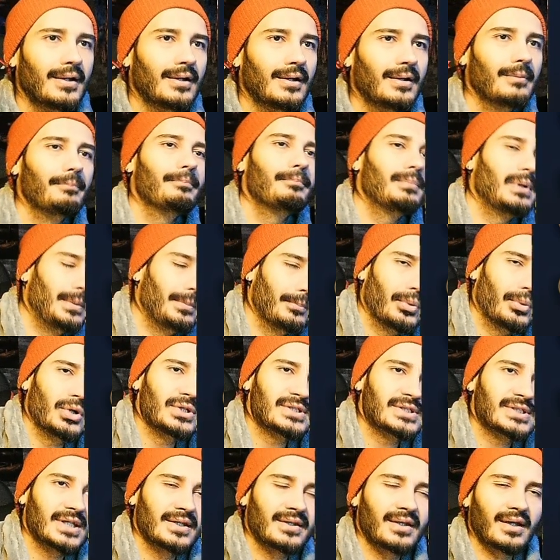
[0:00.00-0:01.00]
Pinpoint
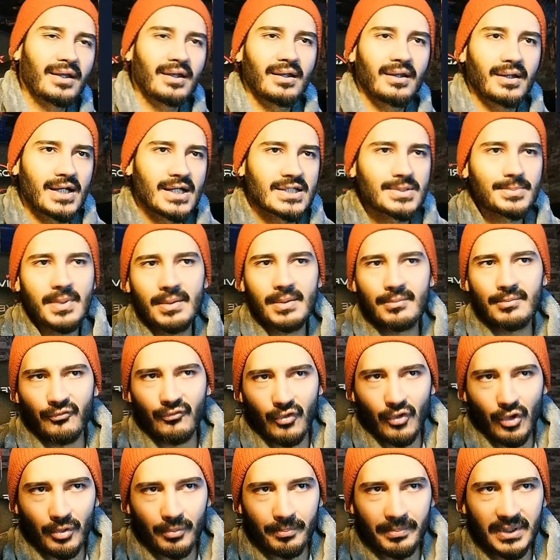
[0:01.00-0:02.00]
set again, guys, maybe
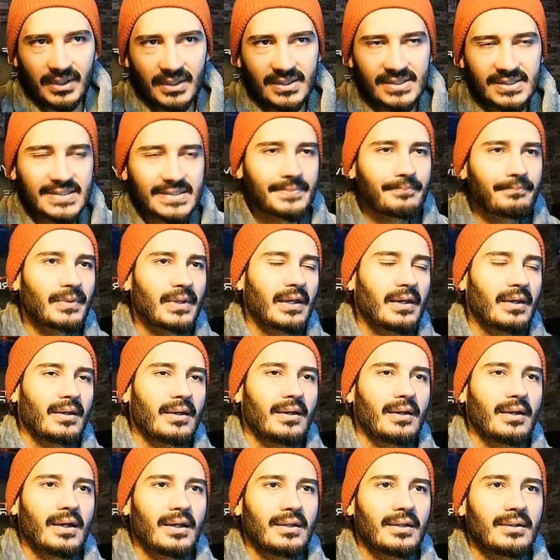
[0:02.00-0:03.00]
4 piece,
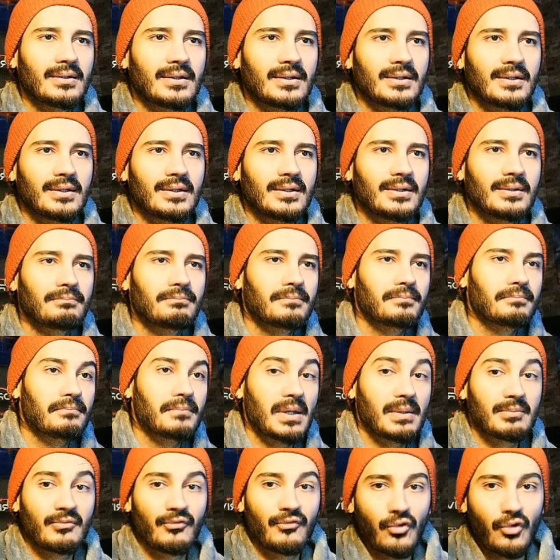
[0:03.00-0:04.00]
and
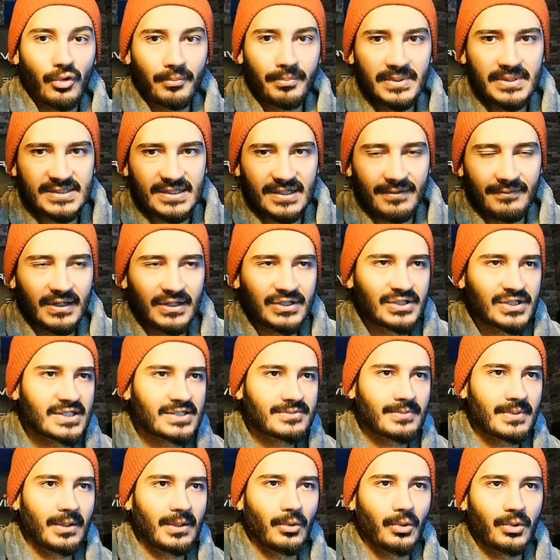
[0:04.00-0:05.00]
maybe 4 piece savage as
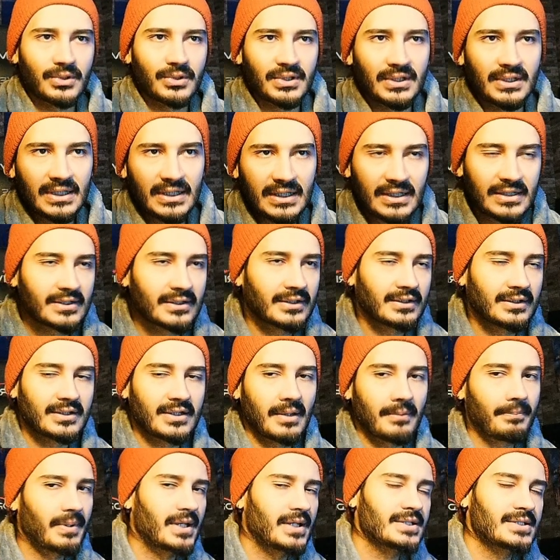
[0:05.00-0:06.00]
well, or the little,
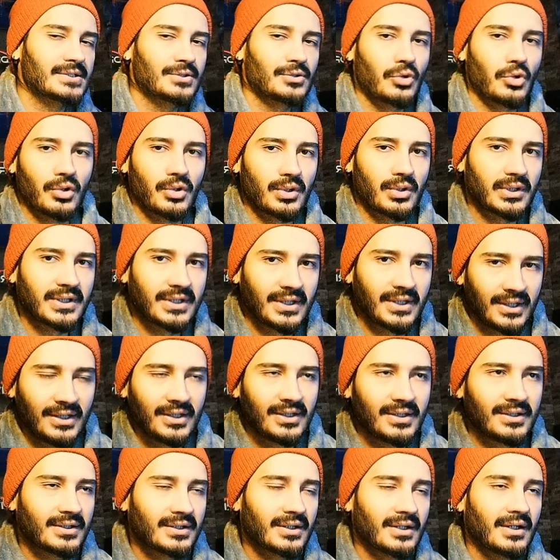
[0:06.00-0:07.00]
depends your
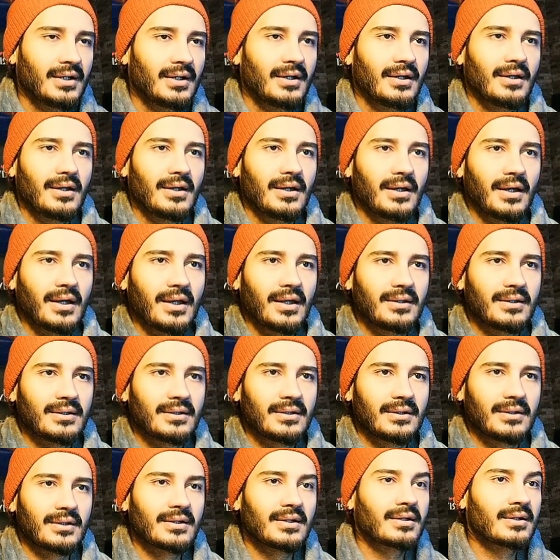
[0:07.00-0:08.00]
gear. And
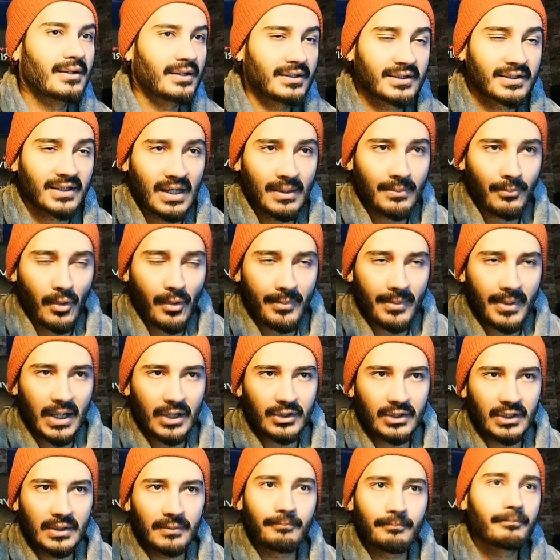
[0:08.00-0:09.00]
the crit cap
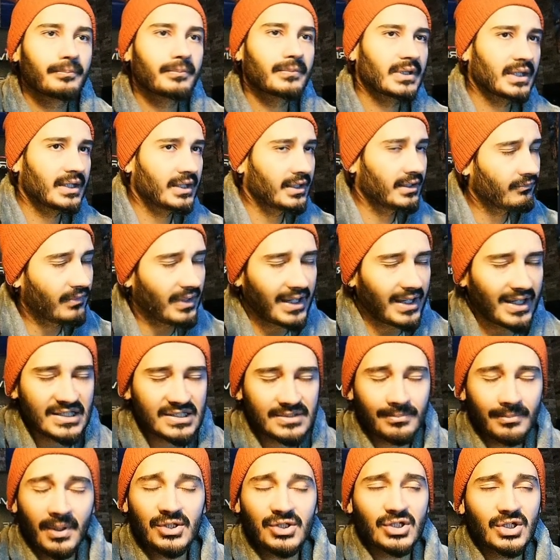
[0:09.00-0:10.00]
about him, give as
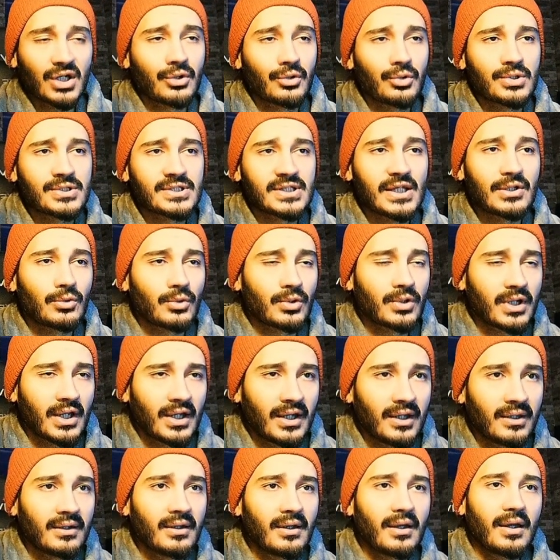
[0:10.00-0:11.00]
much accuracy you
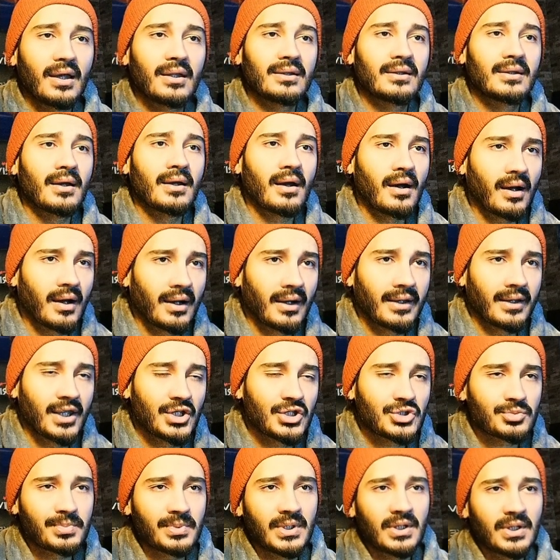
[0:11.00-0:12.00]
can, and the high
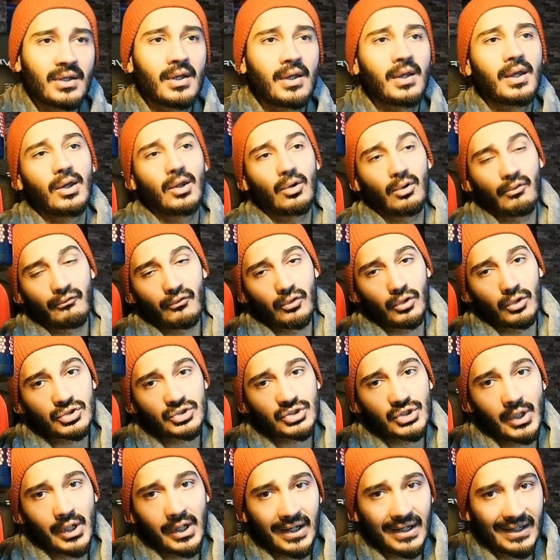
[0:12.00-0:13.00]
HP, and of course
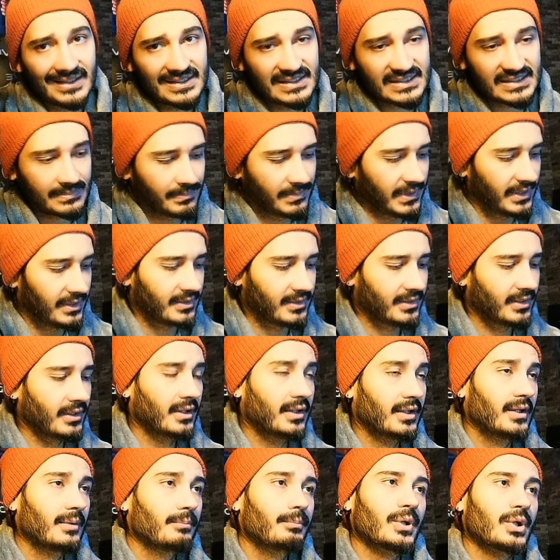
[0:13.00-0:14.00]
high speed,
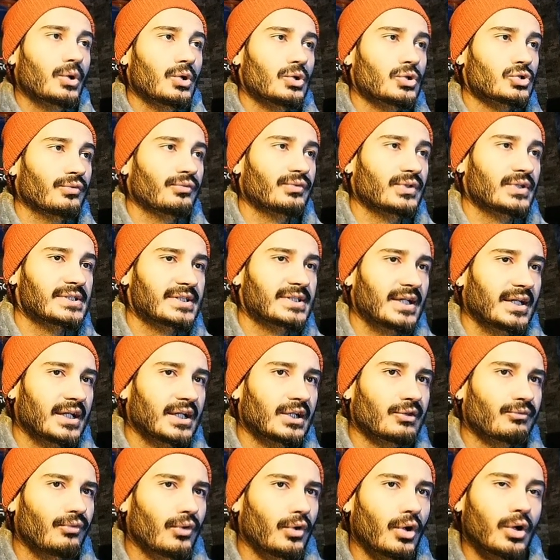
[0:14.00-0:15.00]
because of the
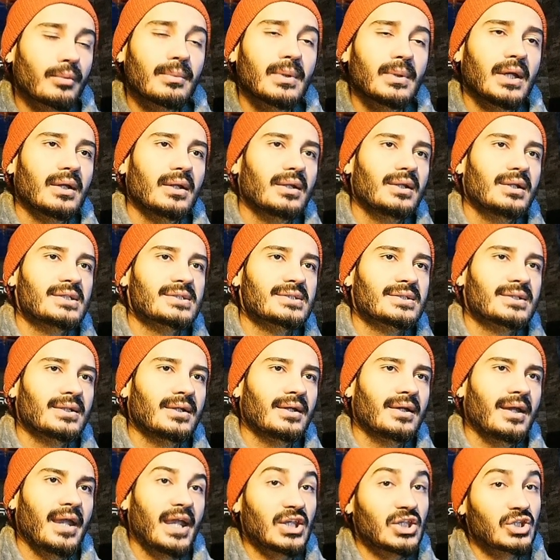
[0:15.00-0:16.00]
second form is the
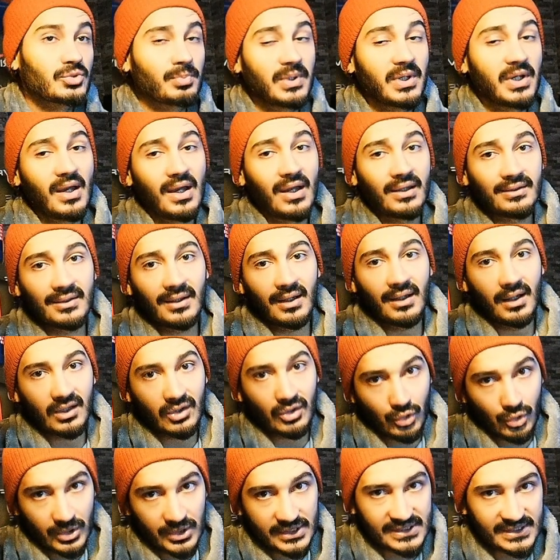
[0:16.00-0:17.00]
HP and the
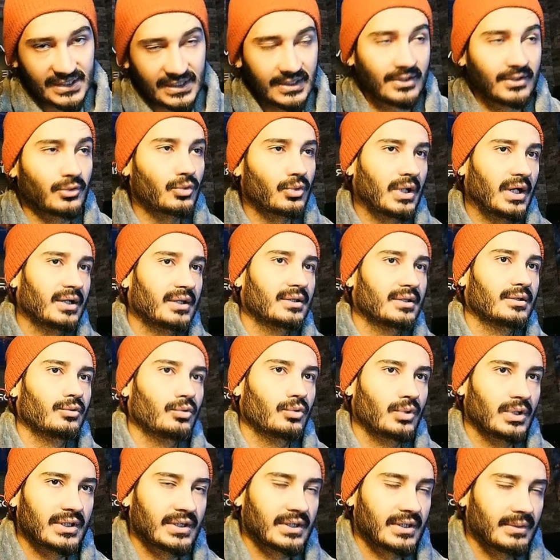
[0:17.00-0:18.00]
accuracy, right? You
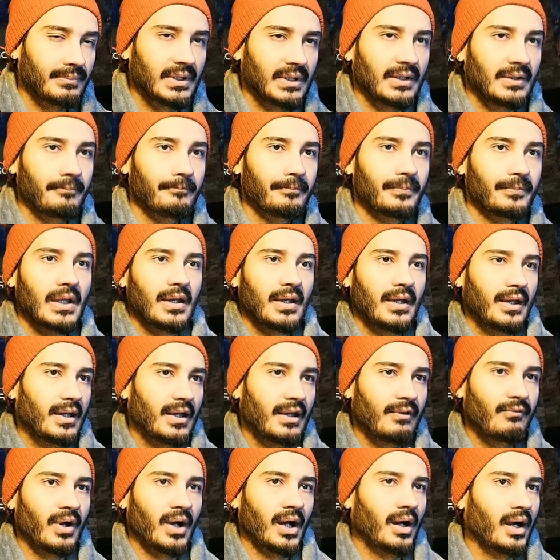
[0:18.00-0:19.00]
need to be
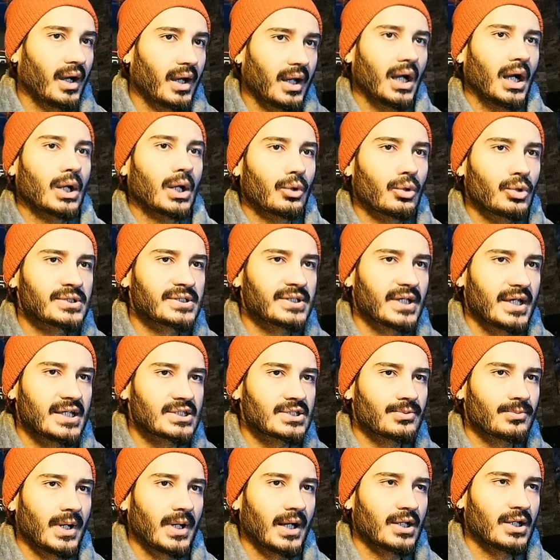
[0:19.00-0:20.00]
have a high accuracy as
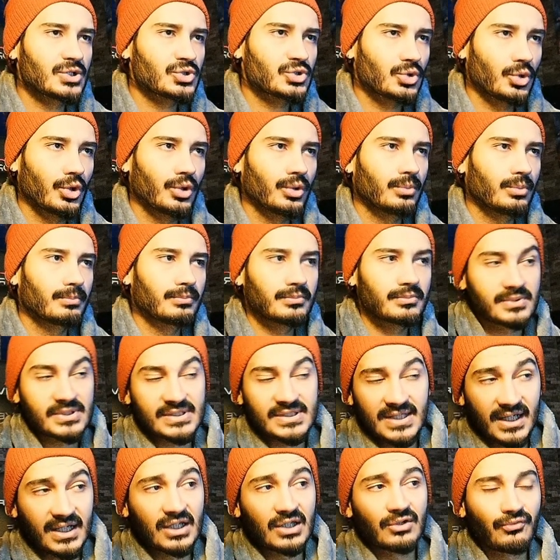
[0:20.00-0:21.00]
well. So
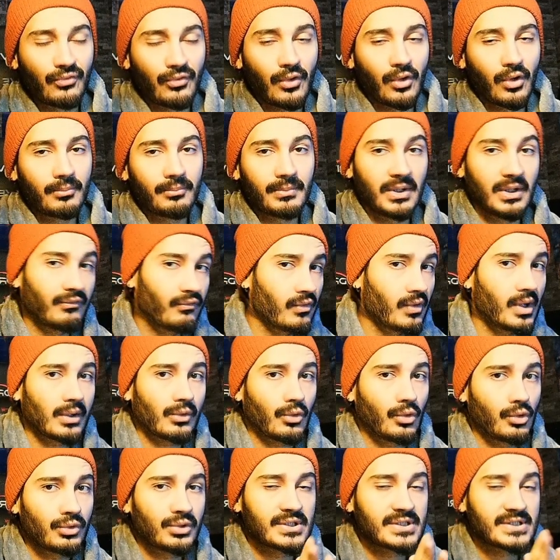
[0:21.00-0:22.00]
second form, if you are
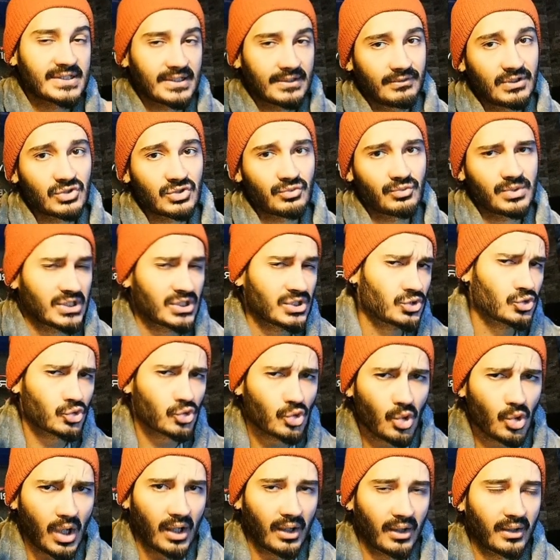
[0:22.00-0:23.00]
going to switch, which is
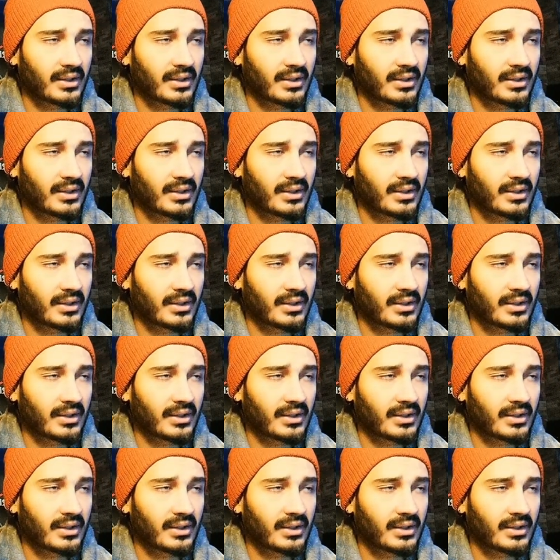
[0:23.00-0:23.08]
you are,